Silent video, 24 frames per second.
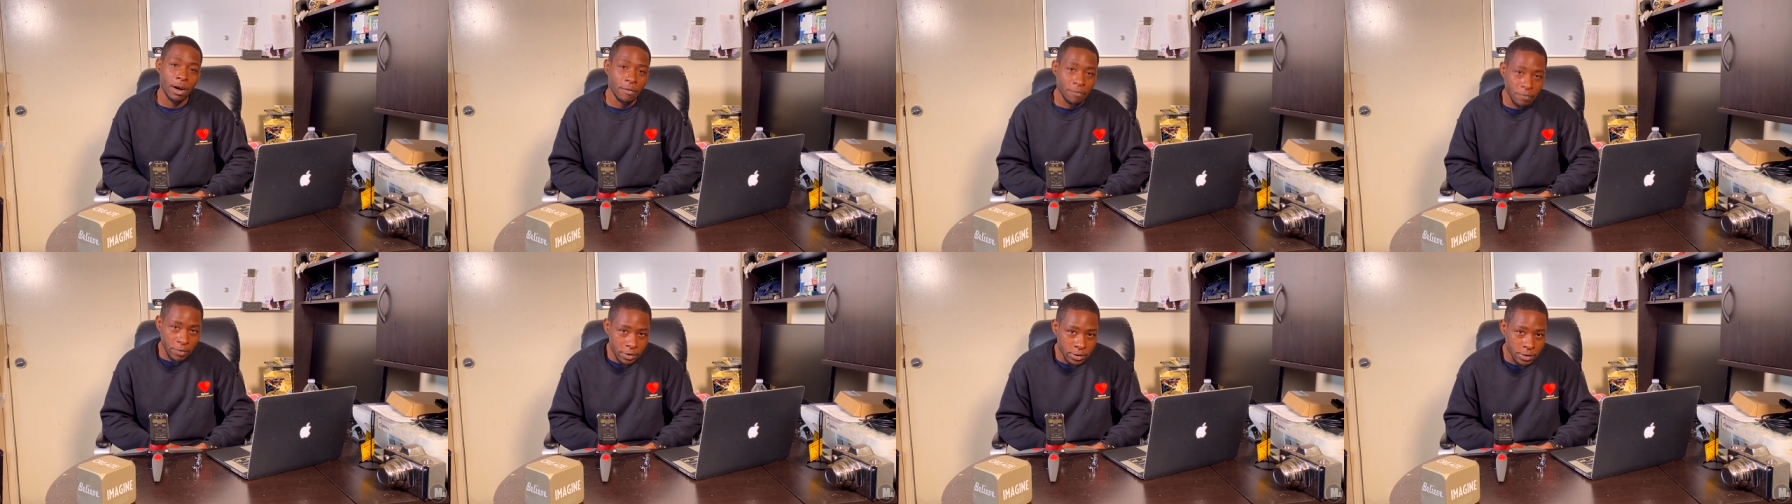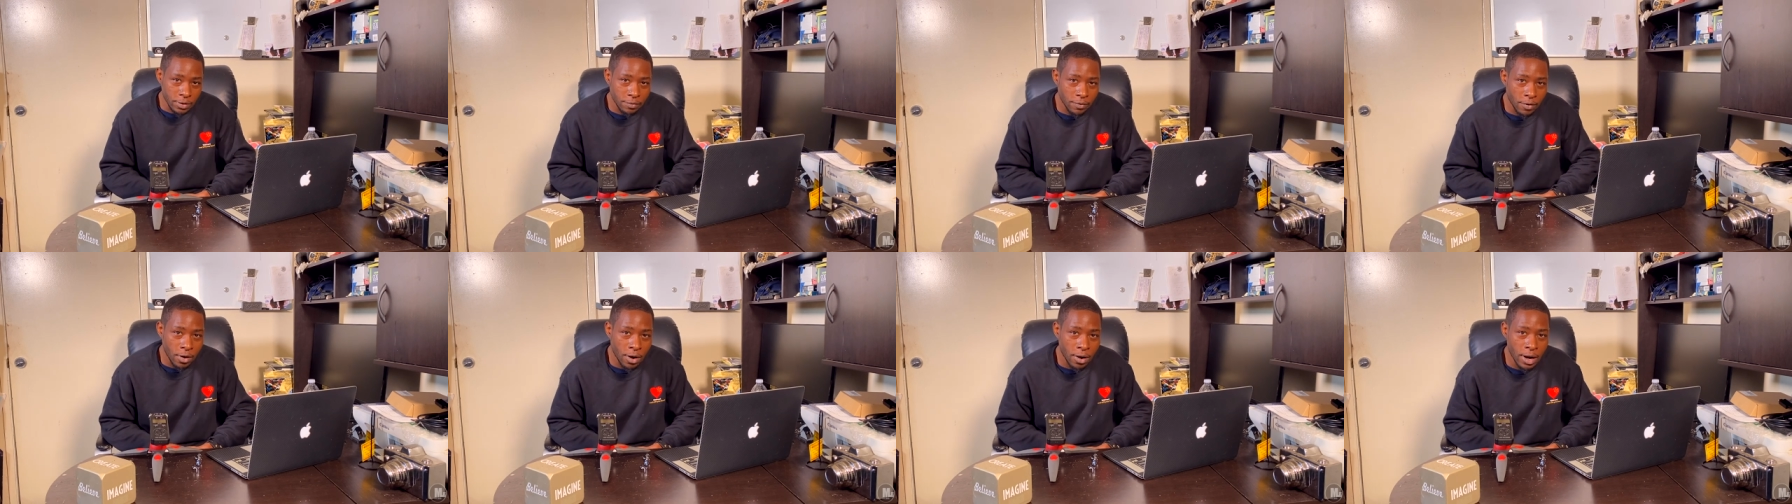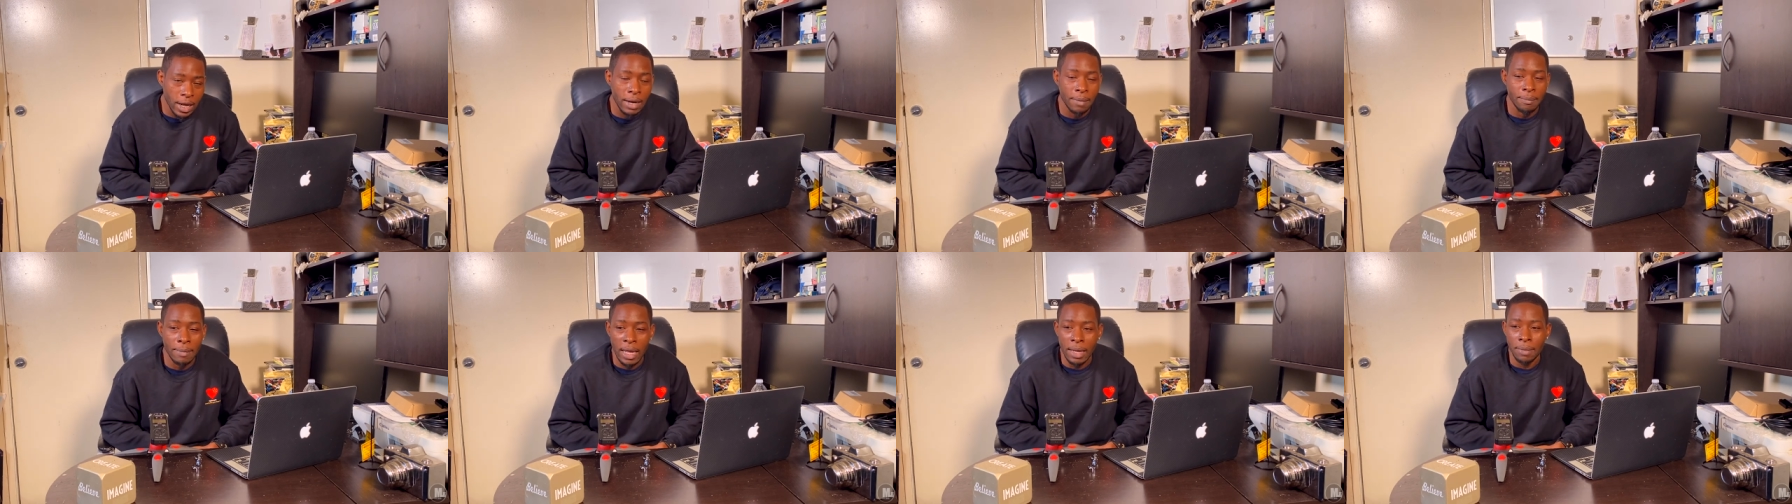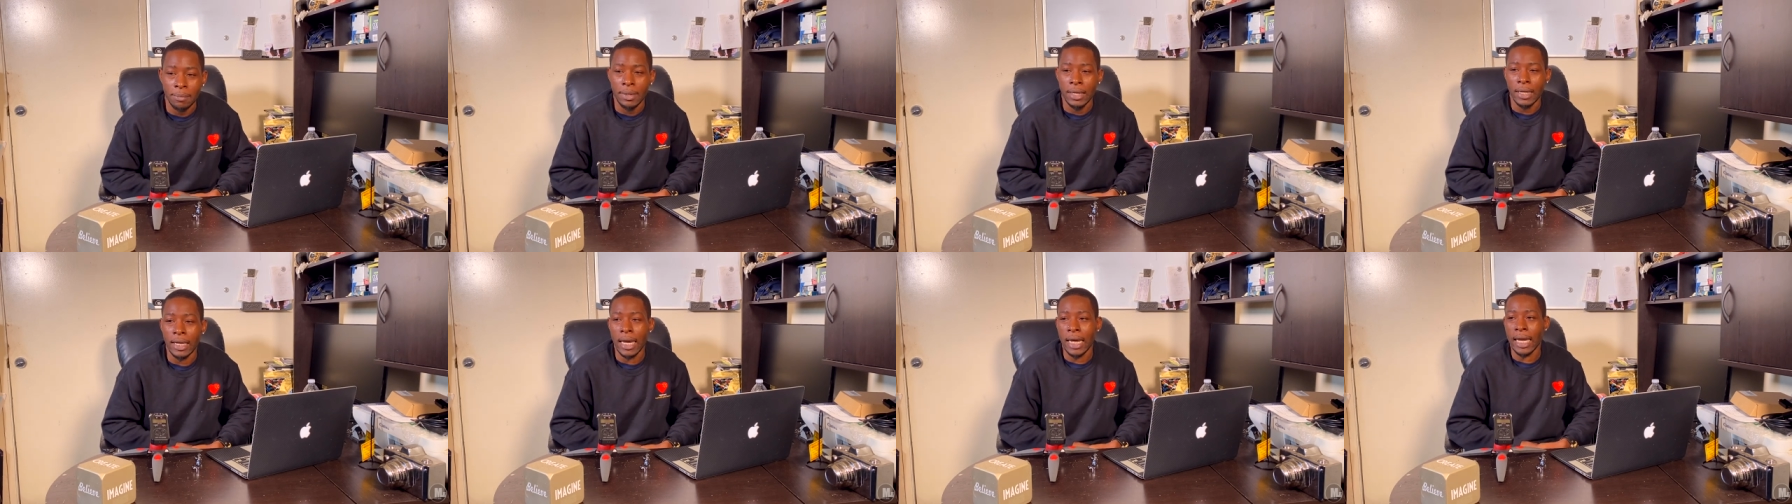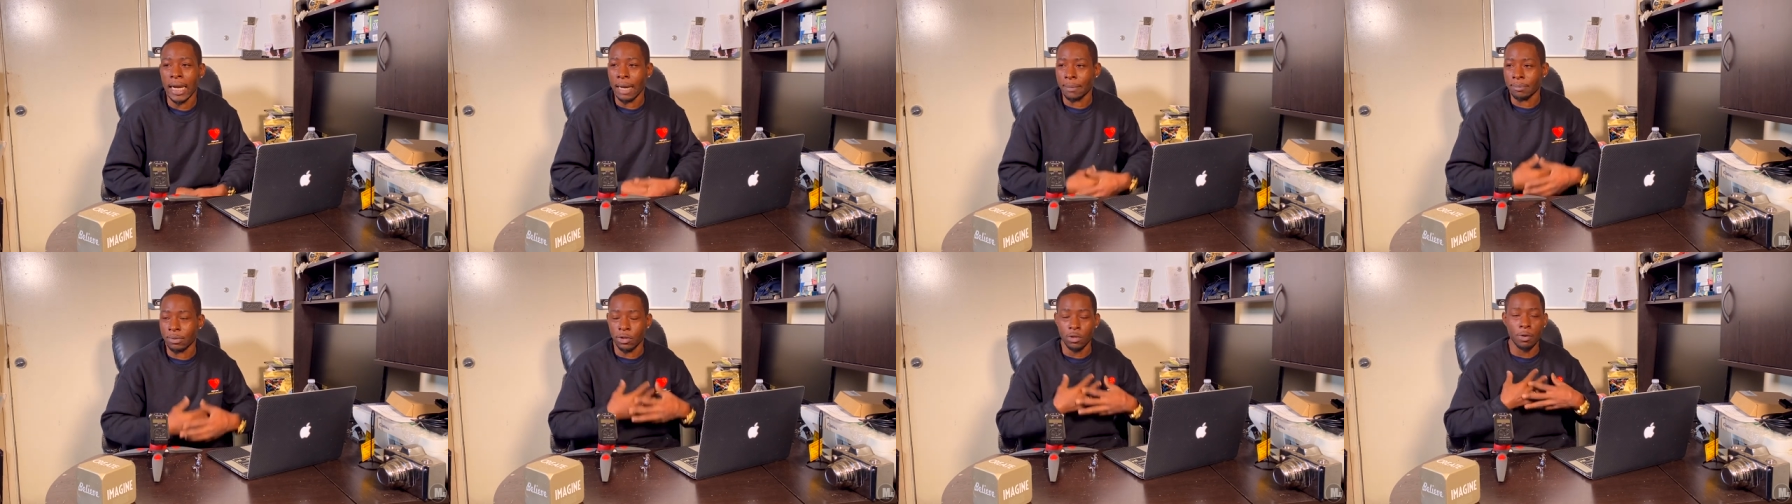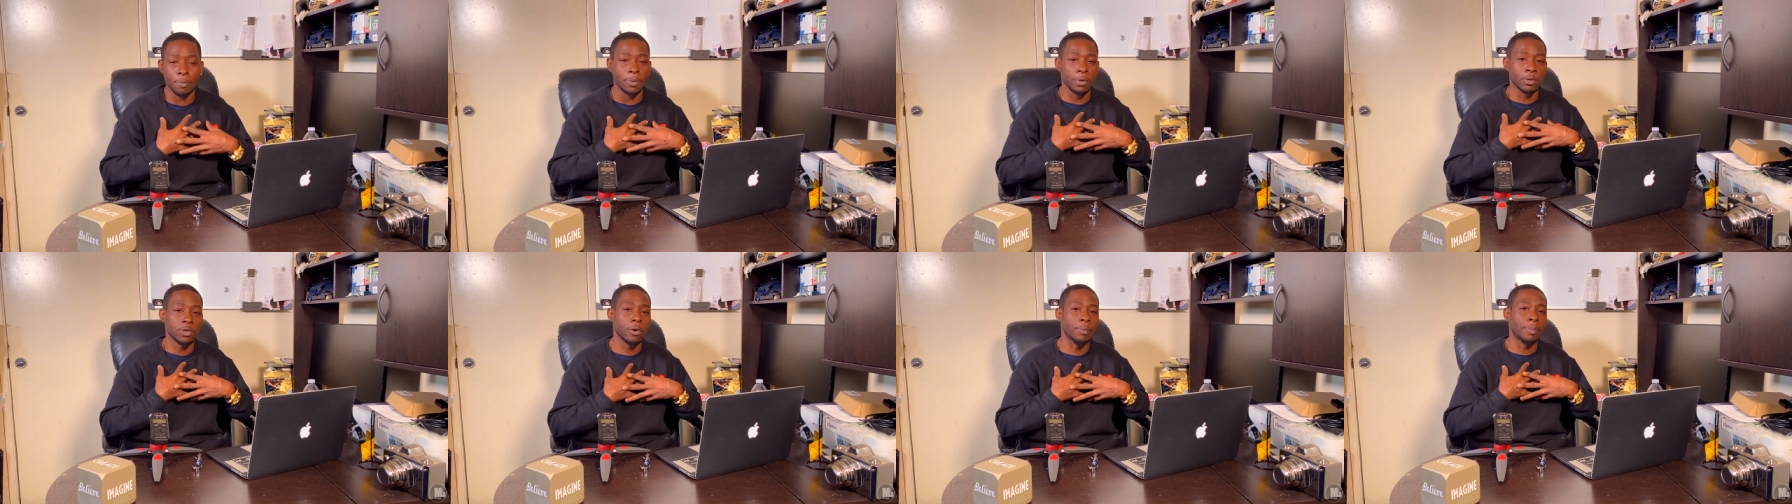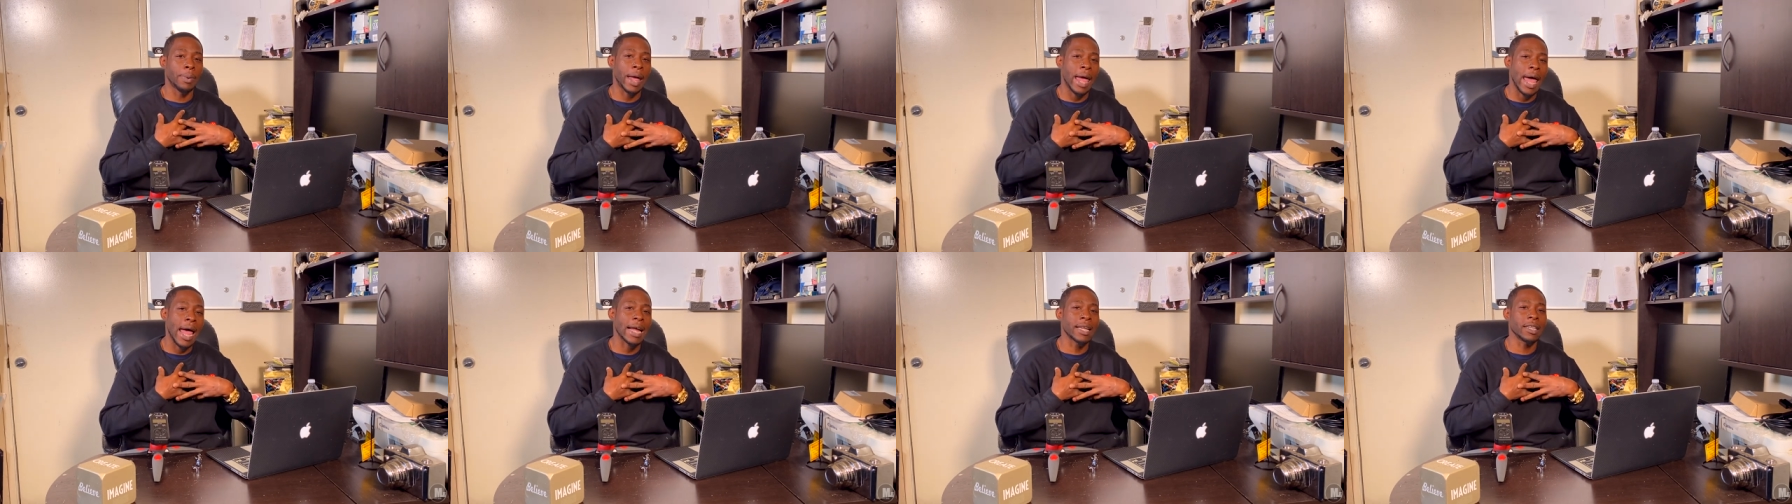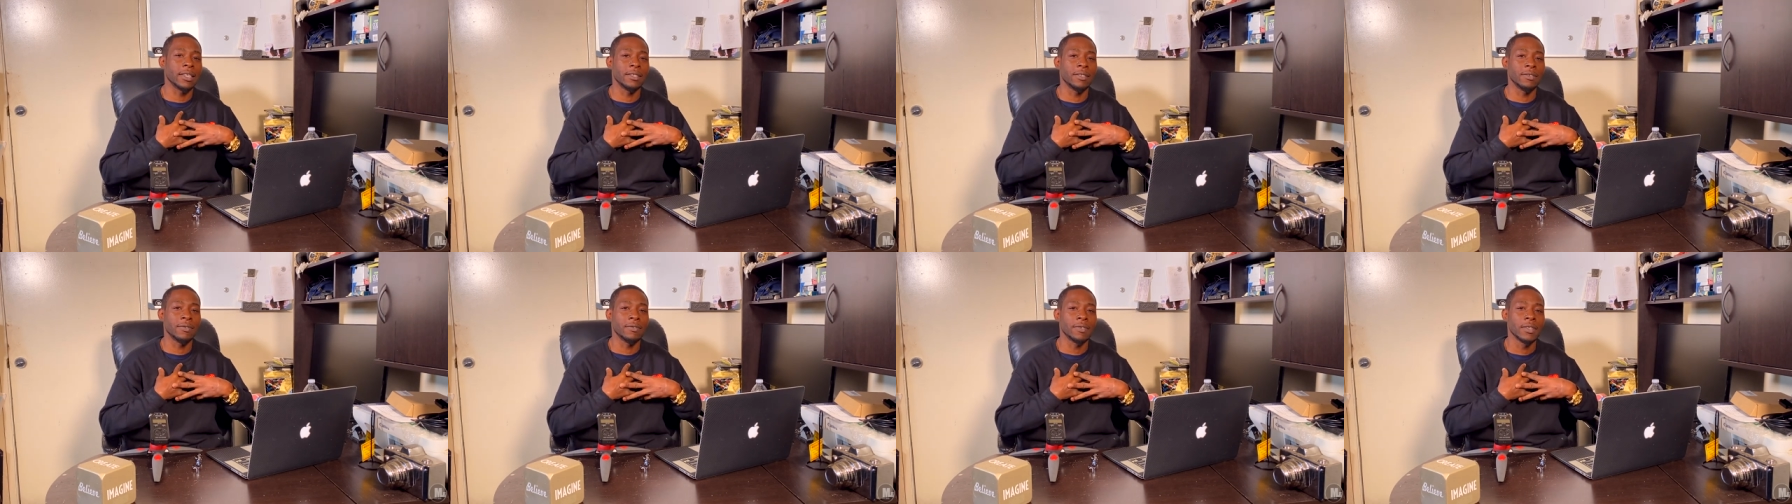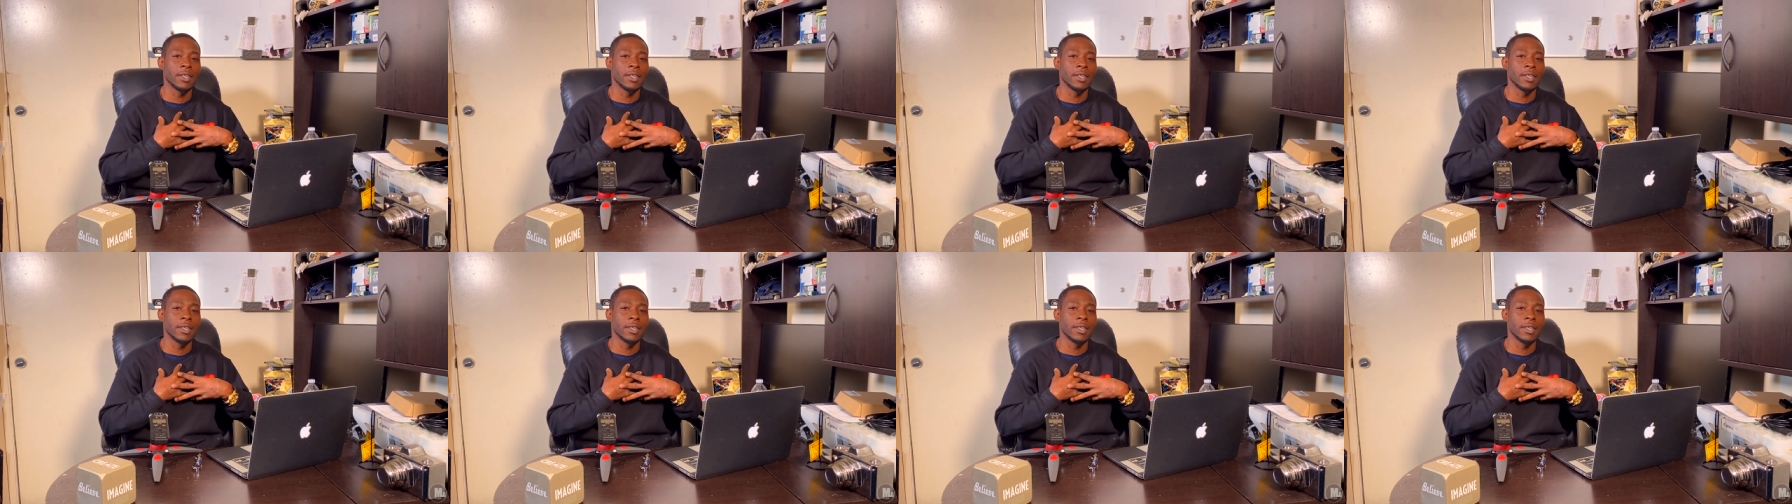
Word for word: first of all, and made me, and I'm super, super active.